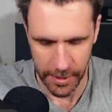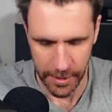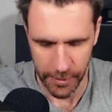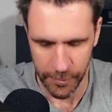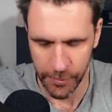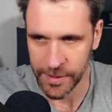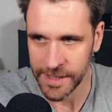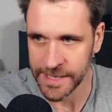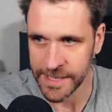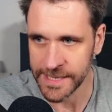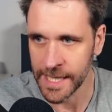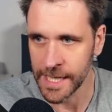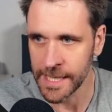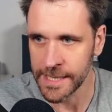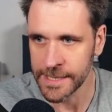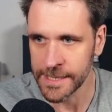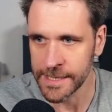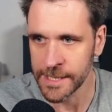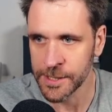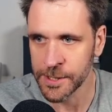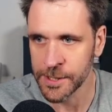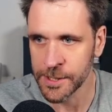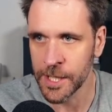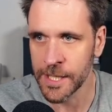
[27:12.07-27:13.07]

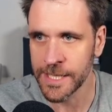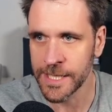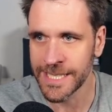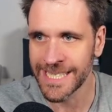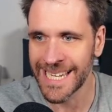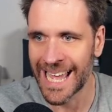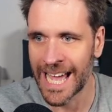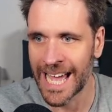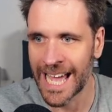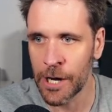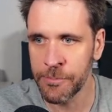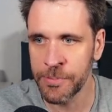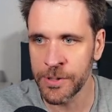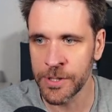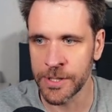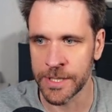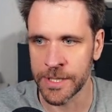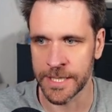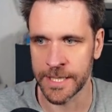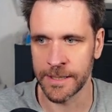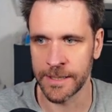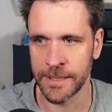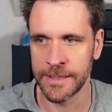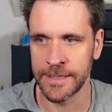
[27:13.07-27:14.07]

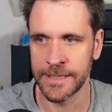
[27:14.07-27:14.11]
result.output.